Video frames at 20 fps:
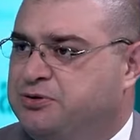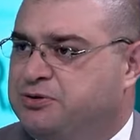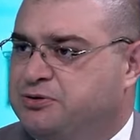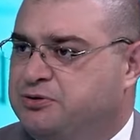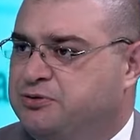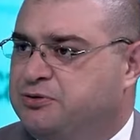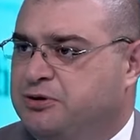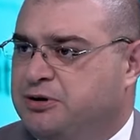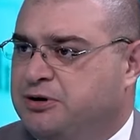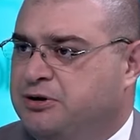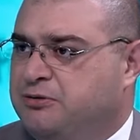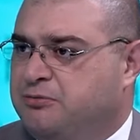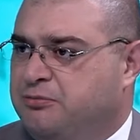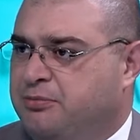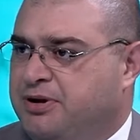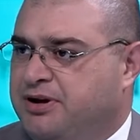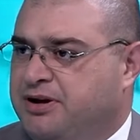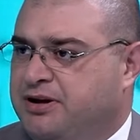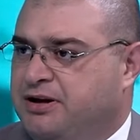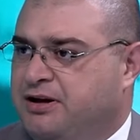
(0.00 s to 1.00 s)
to
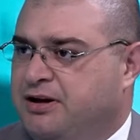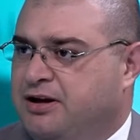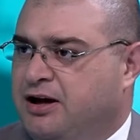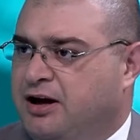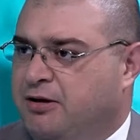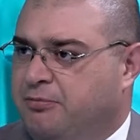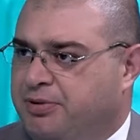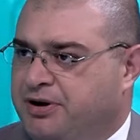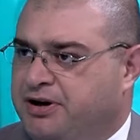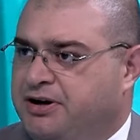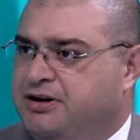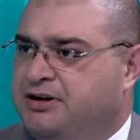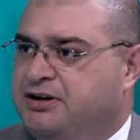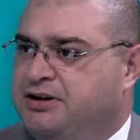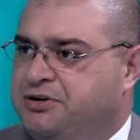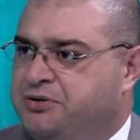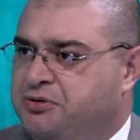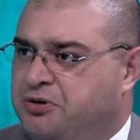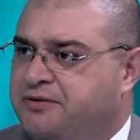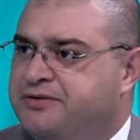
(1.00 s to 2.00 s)
be a
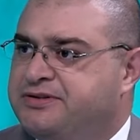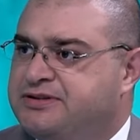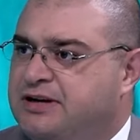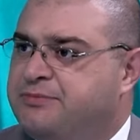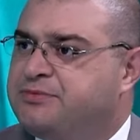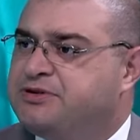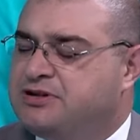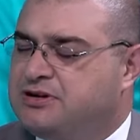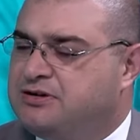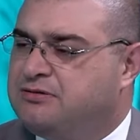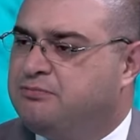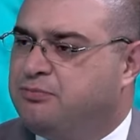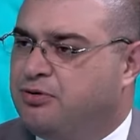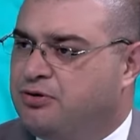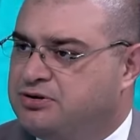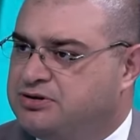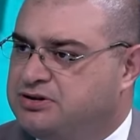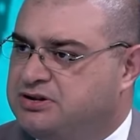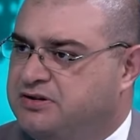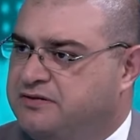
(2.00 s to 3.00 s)
beginning of something
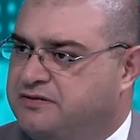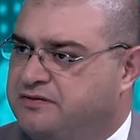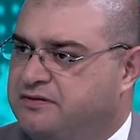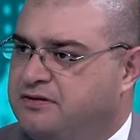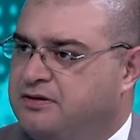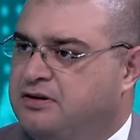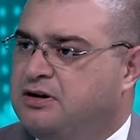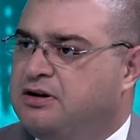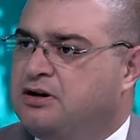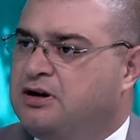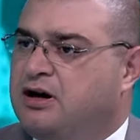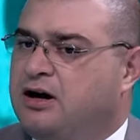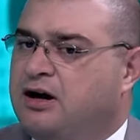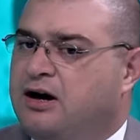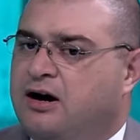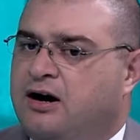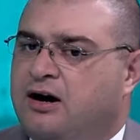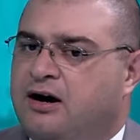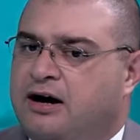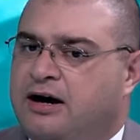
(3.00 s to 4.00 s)
positive,
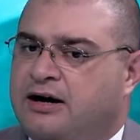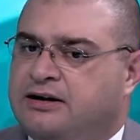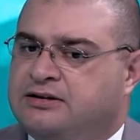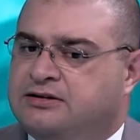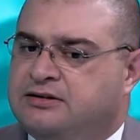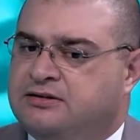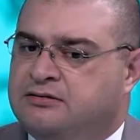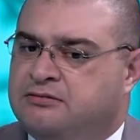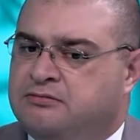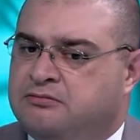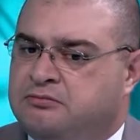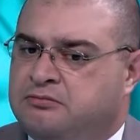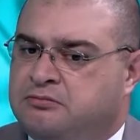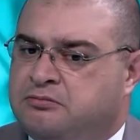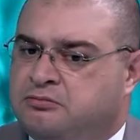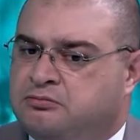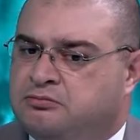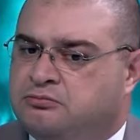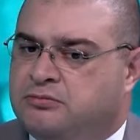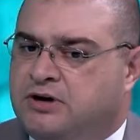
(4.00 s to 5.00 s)

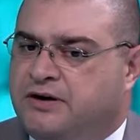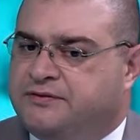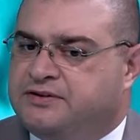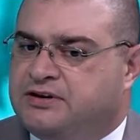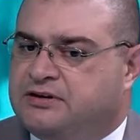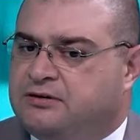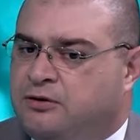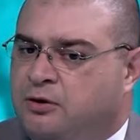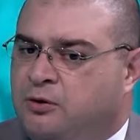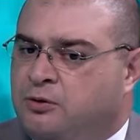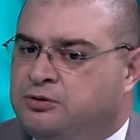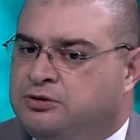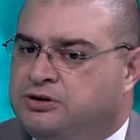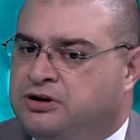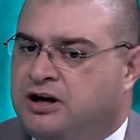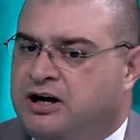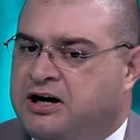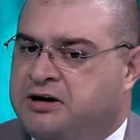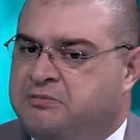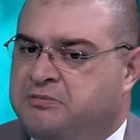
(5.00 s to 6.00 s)
and after a long
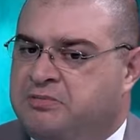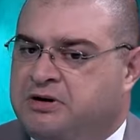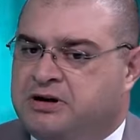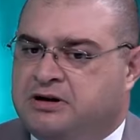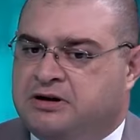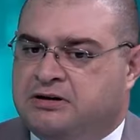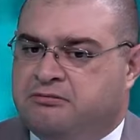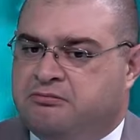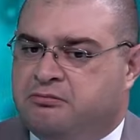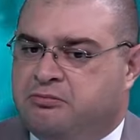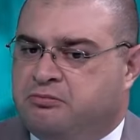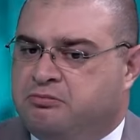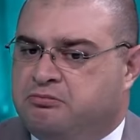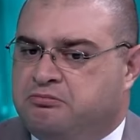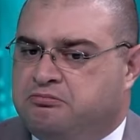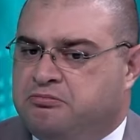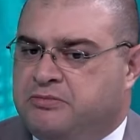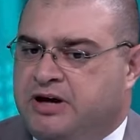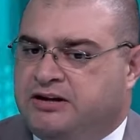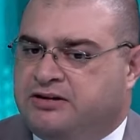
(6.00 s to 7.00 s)
time
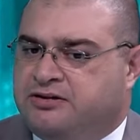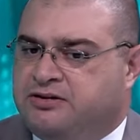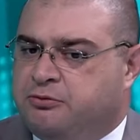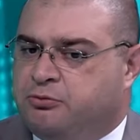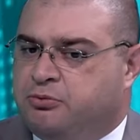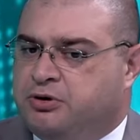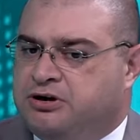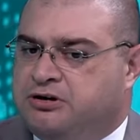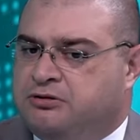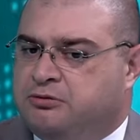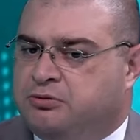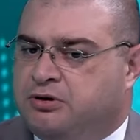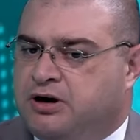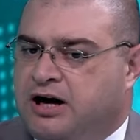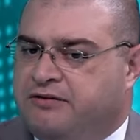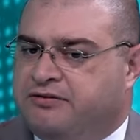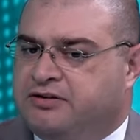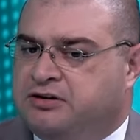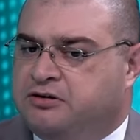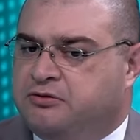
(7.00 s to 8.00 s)
that we
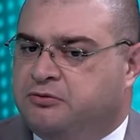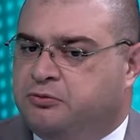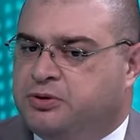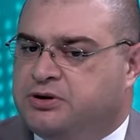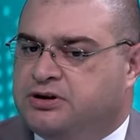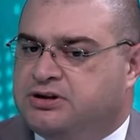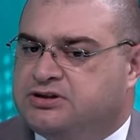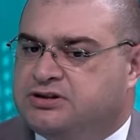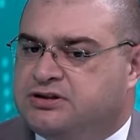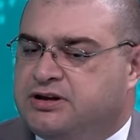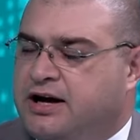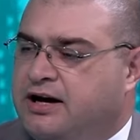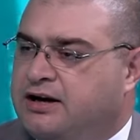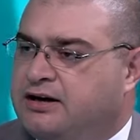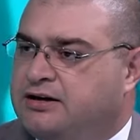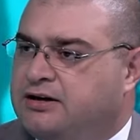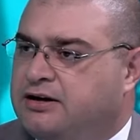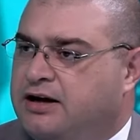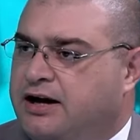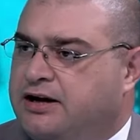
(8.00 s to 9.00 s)
haven't witnessed
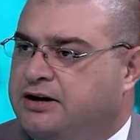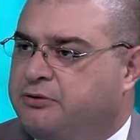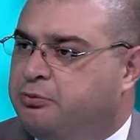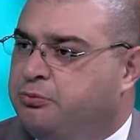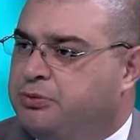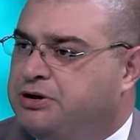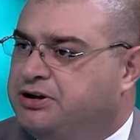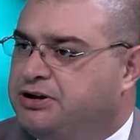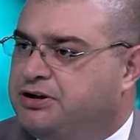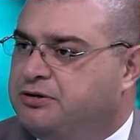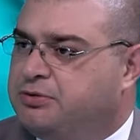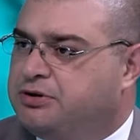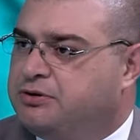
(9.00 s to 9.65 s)
any meeting.